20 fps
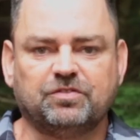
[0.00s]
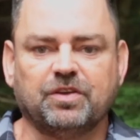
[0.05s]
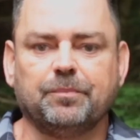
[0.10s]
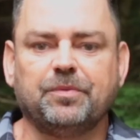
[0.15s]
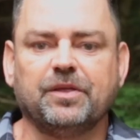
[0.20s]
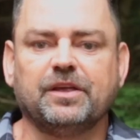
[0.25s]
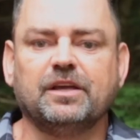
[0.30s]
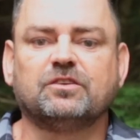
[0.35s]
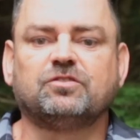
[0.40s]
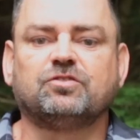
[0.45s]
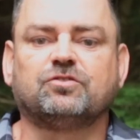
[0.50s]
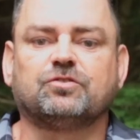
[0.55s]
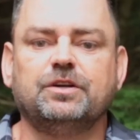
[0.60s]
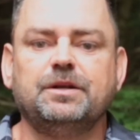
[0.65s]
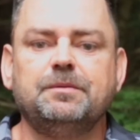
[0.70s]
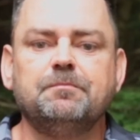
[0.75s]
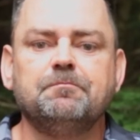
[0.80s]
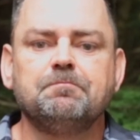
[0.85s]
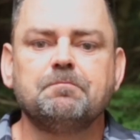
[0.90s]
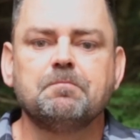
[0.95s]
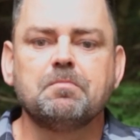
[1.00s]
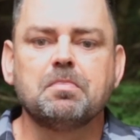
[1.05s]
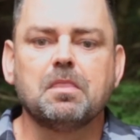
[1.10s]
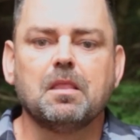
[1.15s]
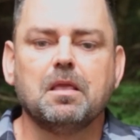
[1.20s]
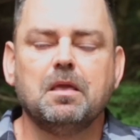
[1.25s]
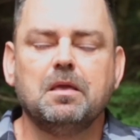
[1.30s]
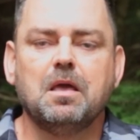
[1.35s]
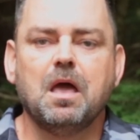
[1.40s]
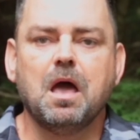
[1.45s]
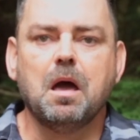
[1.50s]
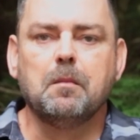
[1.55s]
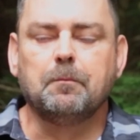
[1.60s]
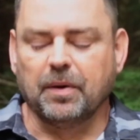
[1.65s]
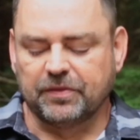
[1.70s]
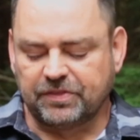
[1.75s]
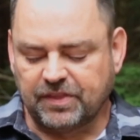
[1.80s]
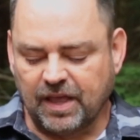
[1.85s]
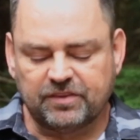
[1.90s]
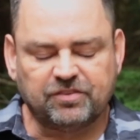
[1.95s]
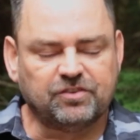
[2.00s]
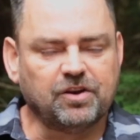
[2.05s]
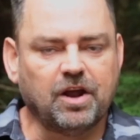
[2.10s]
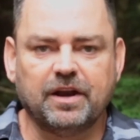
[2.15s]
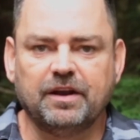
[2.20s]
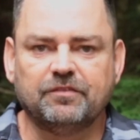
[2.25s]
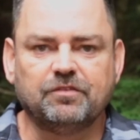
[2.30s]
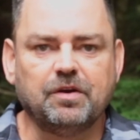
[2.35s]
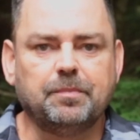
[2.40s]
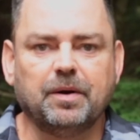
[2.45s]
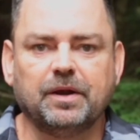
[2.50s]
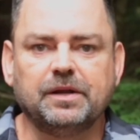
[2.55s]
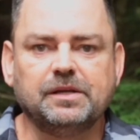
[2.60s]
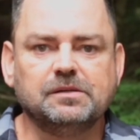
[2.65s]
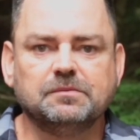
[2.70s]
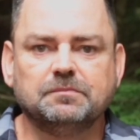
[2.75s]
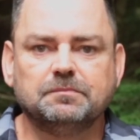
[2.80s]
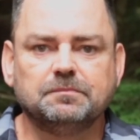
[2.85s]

something extreme, but that's not everybody.